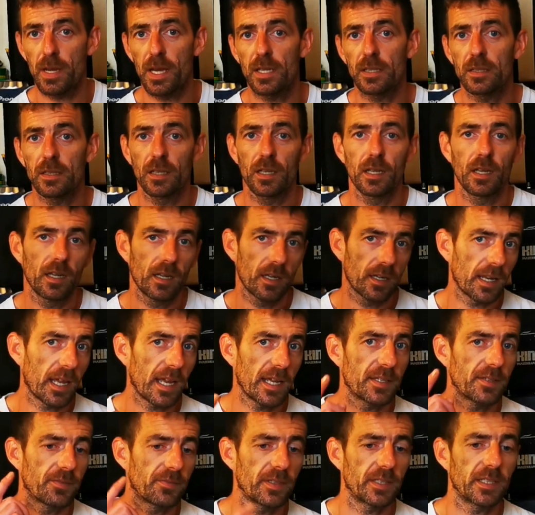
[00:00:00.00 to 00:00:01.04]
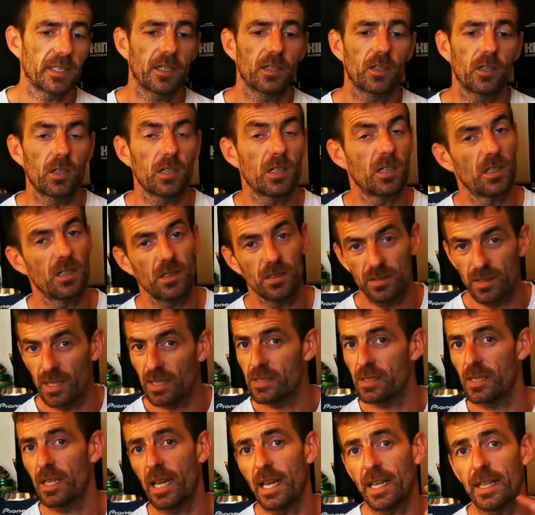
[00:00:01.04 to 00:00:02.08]
bell, like the video,
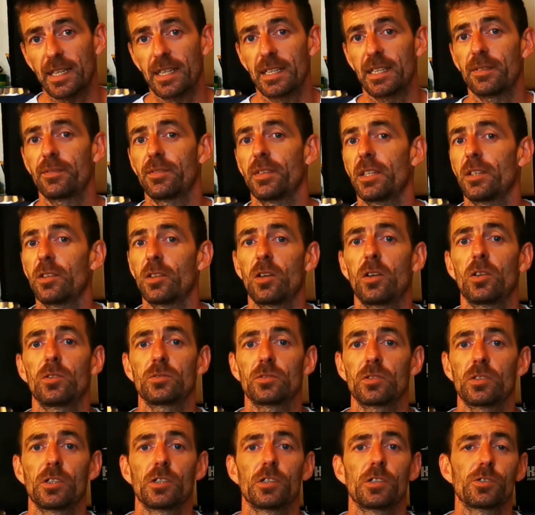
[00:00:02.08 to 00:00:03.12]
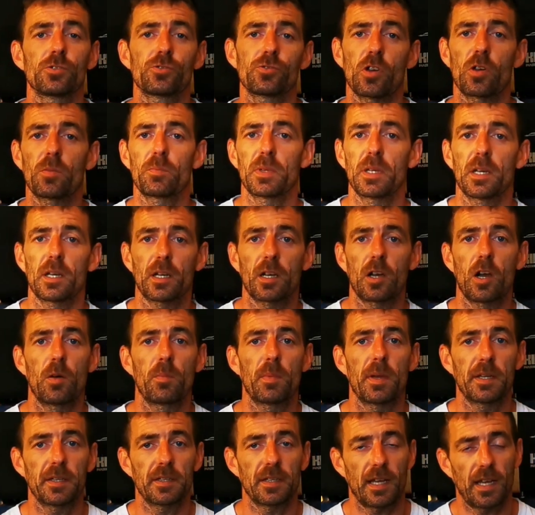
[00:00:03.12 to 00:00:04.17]
dislike it if you don't, drop me a
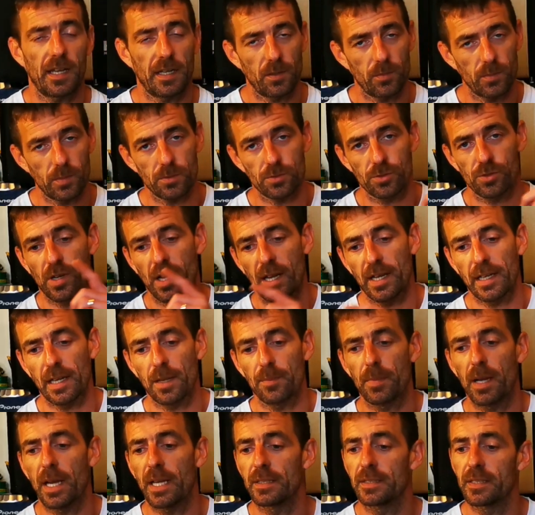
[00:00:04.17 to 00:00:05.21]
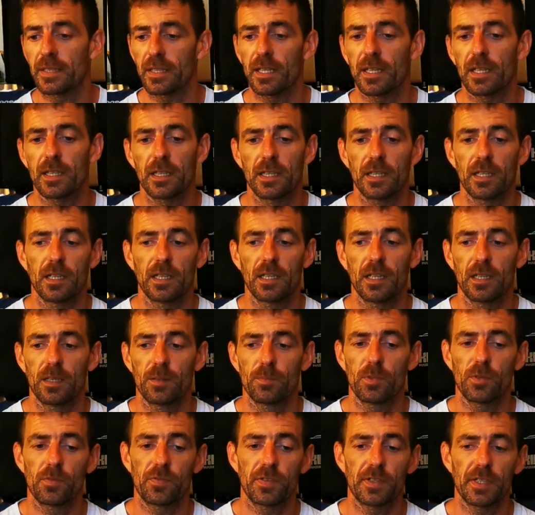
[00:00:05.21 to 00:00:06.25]
comment and I will try and get back to you.
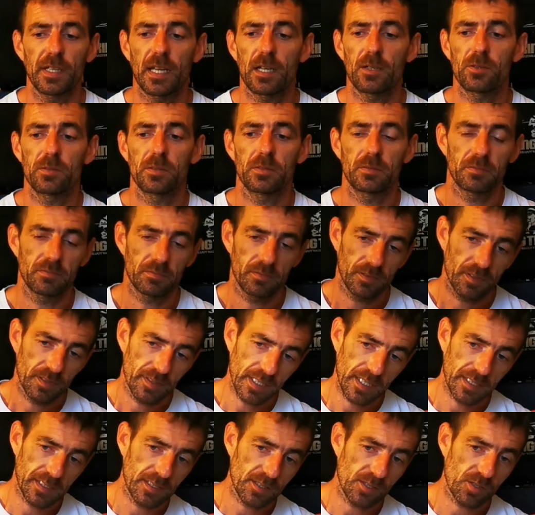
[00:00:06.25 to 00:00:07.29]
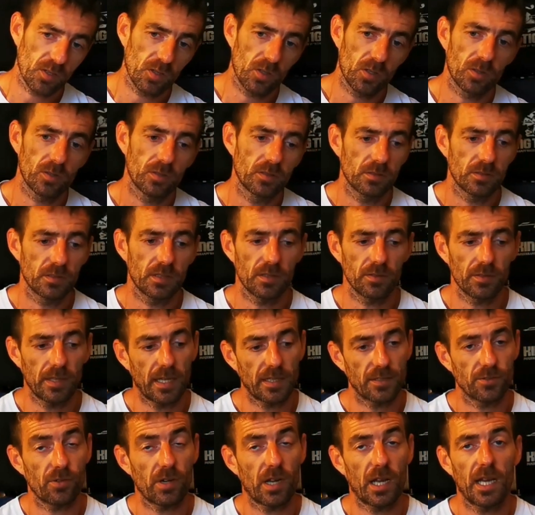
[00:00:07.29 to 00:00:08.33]
But for now, that is all. Till
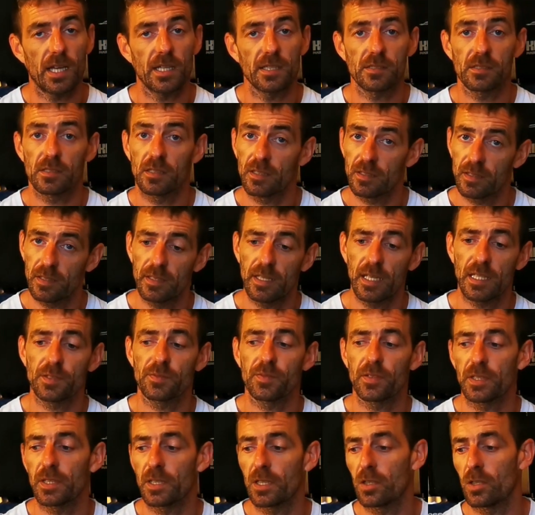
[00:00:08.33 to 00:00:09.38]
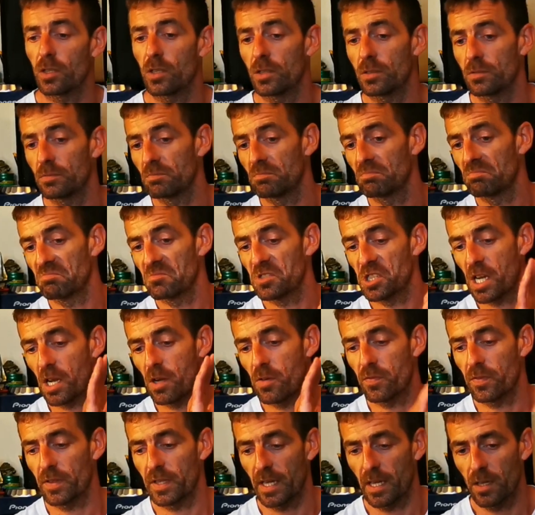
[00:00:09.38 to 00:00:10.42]
that dries in the next video, ciao
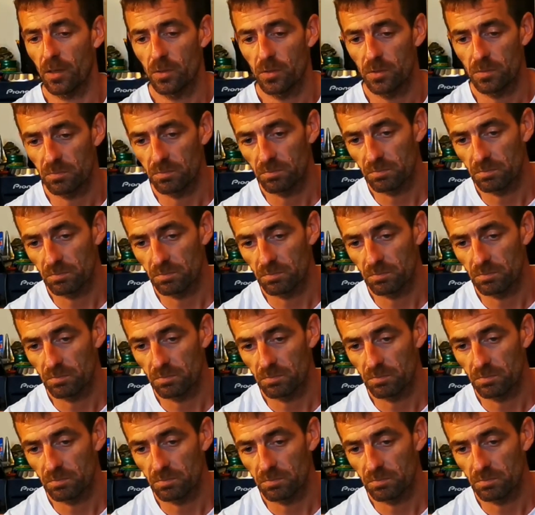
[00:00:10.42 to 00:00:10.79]
for now.